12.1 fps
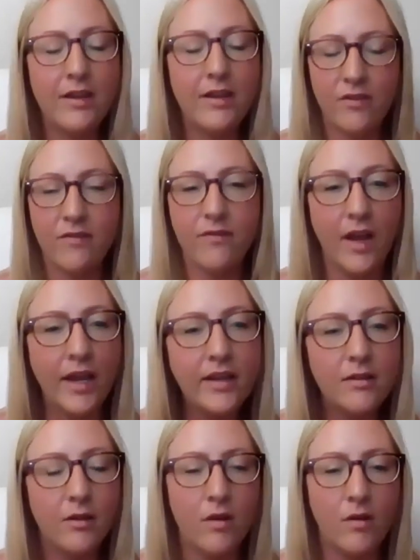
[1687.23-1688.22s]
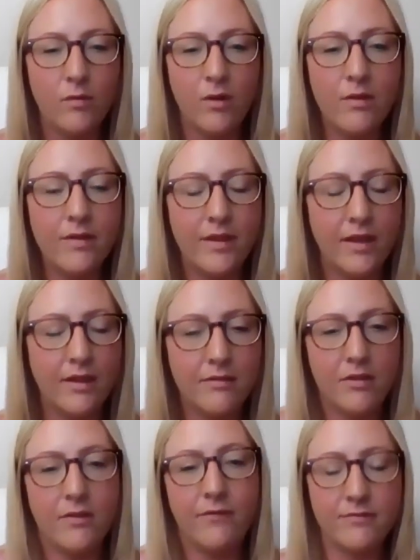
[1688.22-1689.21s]
If you find a role that
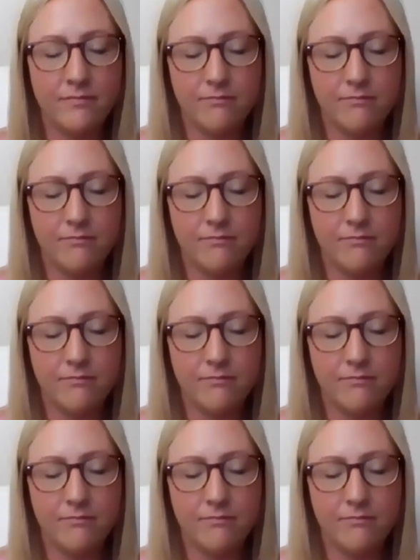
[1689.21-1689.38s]
you